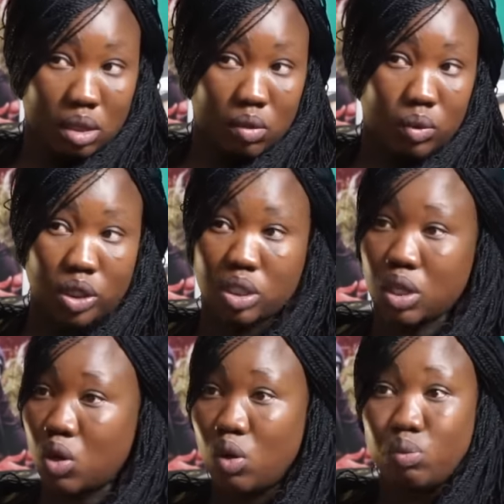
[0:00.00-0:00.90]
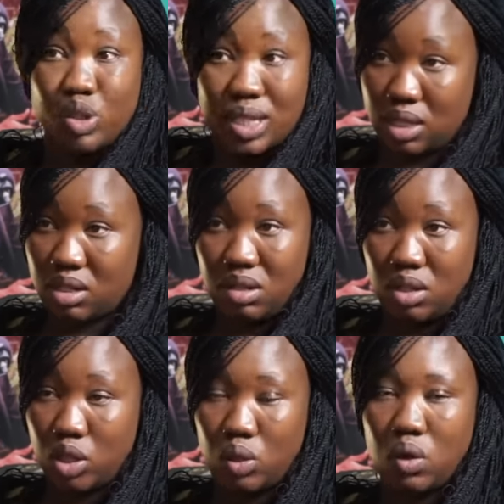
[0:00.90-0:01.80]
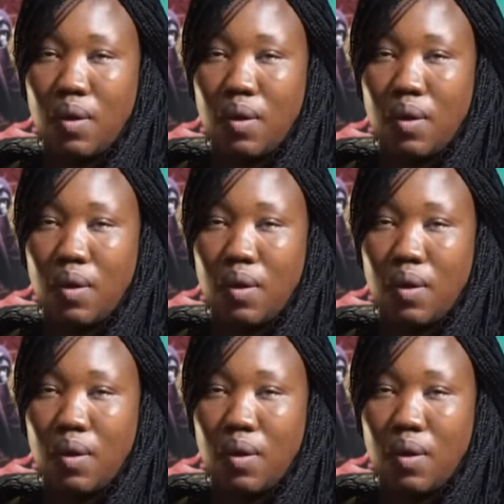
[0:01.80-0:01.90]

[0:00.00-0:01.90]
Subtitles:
which is they call muti, you know?